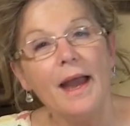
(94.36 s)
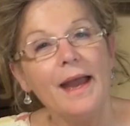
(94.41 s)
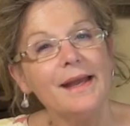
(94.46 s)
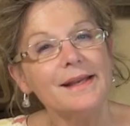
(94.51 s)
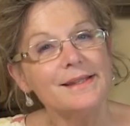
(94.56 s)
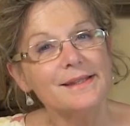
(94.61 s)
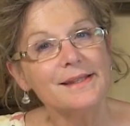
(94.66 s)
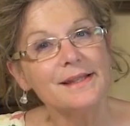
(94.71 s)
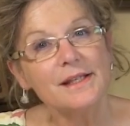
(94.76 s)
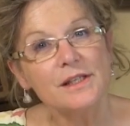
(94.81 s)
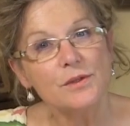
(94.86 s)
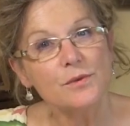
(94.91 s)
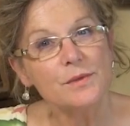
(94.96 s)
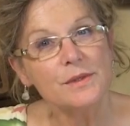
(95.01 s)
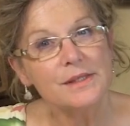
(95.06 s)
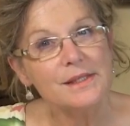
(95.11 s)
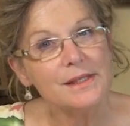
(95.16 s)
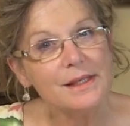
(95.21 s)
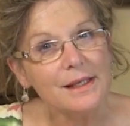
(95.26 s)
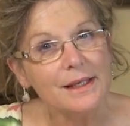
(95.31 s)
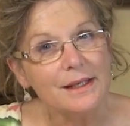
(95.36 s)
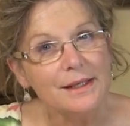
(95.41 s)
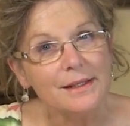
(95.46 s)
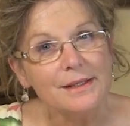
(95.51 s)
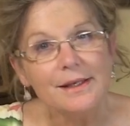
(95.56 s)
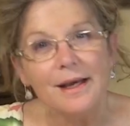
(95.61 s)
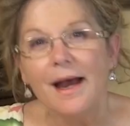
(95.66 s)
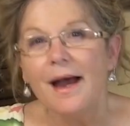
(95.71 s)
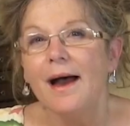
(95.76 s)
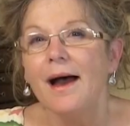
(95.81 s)
As things
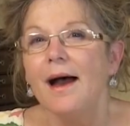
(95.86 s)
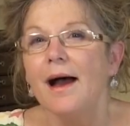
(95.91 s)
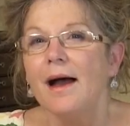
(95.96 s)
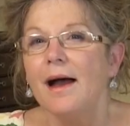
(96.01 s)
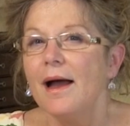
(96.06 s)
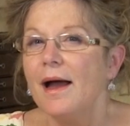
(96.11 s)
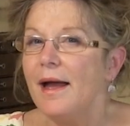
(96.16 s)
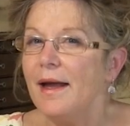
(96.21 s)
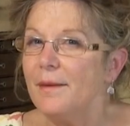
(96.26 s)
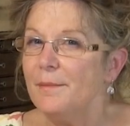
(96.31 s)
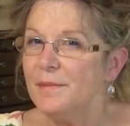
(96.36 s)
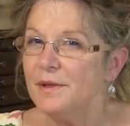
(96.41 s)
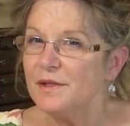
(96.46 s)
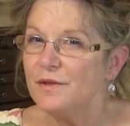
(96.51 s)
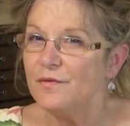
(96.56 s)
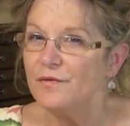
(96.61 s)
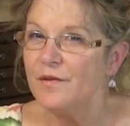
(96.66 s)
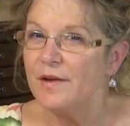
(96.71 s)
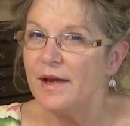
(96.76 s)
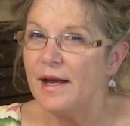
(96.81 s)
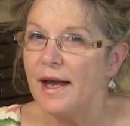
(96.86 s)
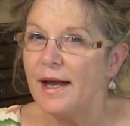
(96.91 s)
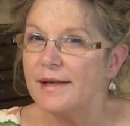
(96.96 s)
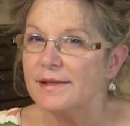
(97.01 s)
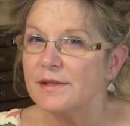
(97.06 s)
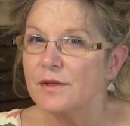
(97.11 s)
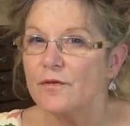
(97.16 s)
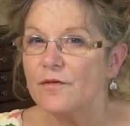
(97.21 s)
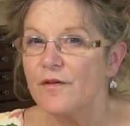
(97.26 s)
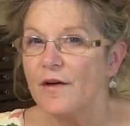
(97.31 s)
recede, atmosphere
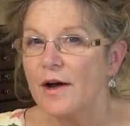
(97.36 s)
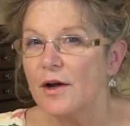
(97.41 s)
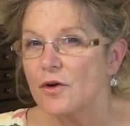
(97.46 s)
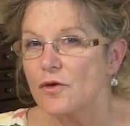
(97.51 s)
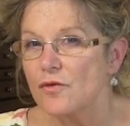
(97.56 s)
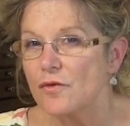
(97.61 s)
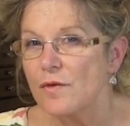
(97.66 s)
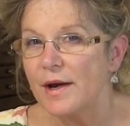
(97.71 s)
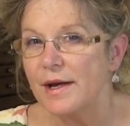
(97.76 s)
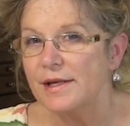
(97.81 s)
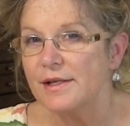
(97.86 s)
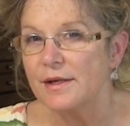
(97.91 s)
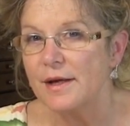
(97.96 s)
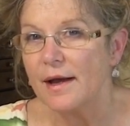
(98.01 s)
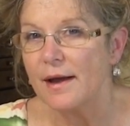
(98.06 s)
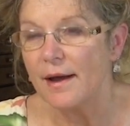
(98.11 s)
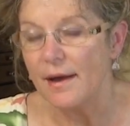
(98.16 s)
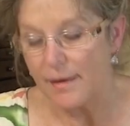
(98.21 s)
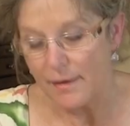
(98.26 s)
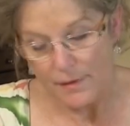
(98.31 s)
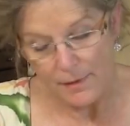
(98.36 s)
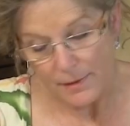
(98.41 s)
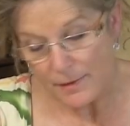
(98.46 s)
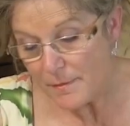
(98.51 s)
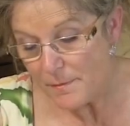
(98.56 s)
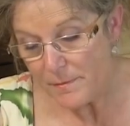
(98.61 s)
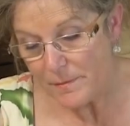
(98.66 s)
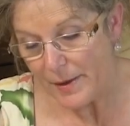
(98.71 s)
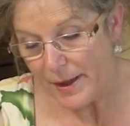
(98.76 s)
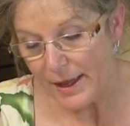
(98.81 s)
has a far greater
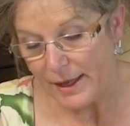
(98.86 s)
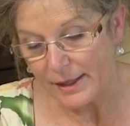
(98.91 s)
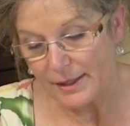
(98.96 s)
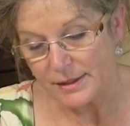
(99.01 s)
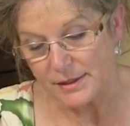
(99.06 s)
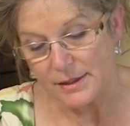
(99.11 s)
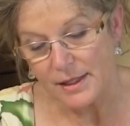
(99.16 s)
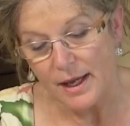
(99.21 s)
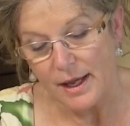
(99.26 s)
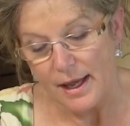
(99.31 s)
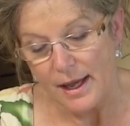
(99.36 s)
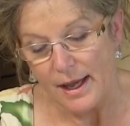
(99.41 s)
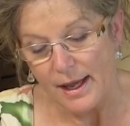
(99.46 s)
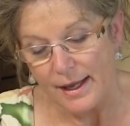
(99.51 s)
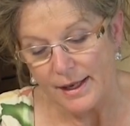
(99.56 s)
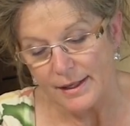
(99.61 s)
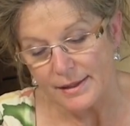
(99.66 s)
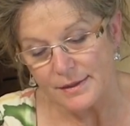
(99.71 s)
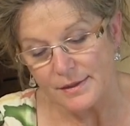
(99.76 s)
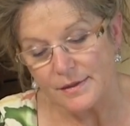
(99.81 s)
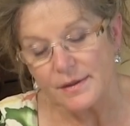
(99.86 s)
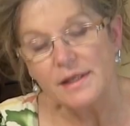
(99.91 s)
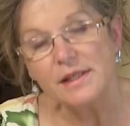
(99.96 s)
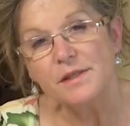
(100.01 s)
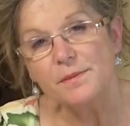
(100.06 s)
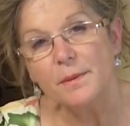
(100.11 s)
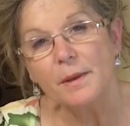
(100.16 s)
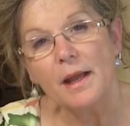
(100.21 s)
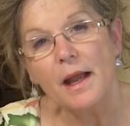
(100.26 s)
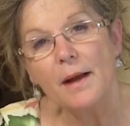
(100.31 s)
impact and
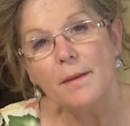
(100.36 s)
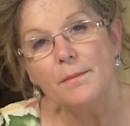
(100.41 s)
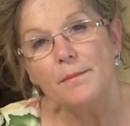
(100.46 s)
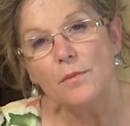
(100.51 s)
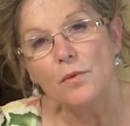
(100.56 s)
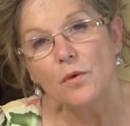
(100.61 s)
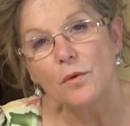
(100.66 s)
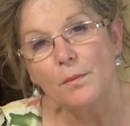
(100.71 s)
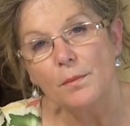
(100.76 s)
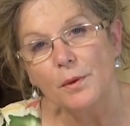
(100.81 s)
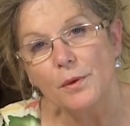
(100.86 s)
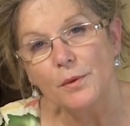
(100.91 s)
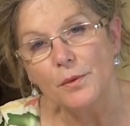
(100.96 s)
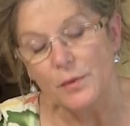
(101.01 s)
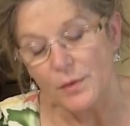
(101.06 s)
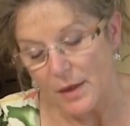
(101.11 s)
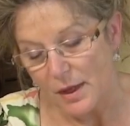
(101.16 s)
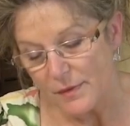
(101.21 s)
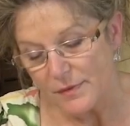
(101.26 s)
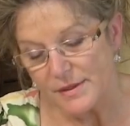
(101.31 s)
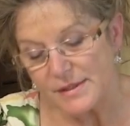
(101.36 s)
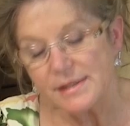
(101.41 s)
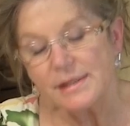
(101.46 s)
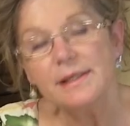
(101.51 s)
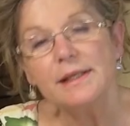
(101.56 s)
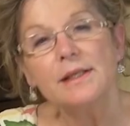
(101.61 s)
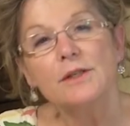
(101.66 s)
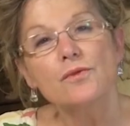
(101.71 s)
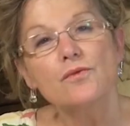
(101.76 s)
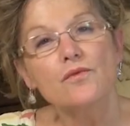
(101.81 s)
things become more blue. There's
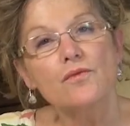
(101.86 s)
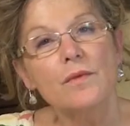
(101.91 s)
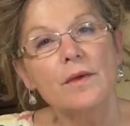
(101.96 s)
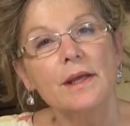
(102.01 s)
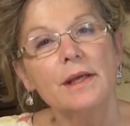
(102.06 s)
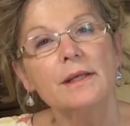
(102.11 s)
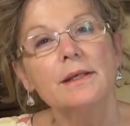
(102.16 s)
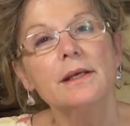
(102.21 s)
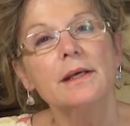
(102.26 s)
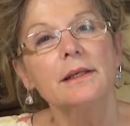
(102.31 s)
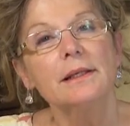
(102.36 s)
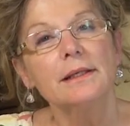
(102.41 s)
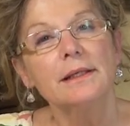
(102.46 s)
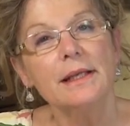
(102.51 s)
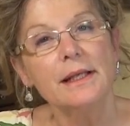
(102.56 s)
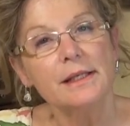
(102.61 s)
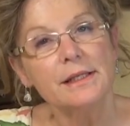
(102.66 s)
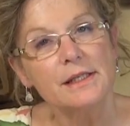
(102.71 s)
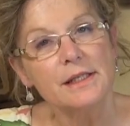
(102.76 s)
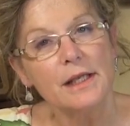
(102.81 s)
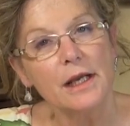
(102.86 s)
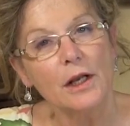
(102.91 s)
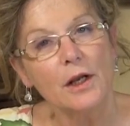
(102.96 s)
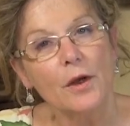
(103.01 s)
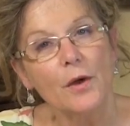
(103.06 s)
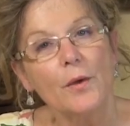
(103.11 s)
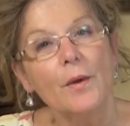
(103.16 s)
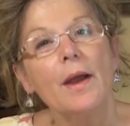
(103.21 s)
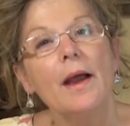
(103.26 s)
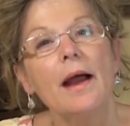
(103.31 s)
less red, less
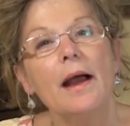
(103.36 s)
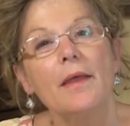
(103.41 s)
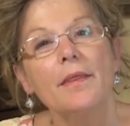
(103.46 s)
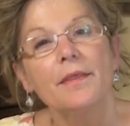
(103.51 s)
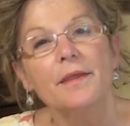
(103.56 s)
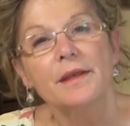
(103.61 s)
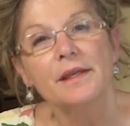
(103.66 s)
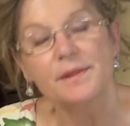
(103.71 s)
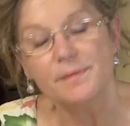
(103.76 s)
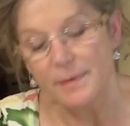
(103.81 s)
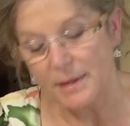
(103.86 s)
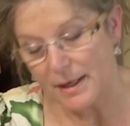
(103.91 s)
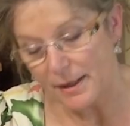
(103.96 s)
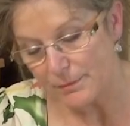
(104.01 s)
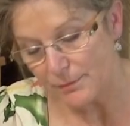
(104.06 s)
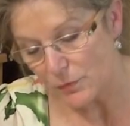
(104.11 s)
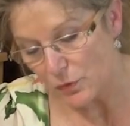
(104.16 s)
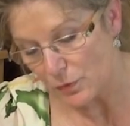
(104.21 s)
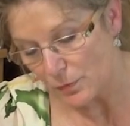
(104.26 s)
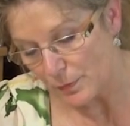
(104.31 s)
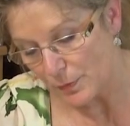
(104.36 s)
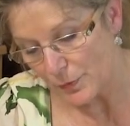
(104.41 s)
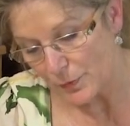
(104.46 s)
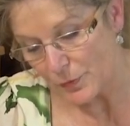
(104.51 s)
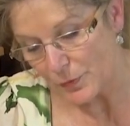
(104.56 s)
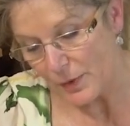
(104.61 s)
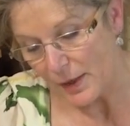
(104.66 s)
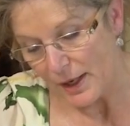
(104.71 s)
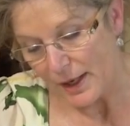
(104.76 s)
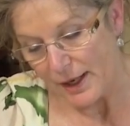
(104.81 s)
yellow, and things become more
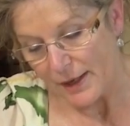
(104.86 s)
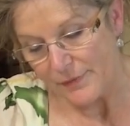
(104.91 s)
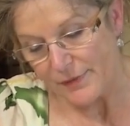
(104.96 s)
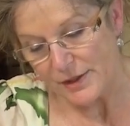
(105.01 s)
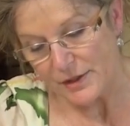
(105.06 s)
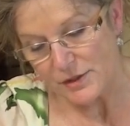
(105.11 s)
blue, and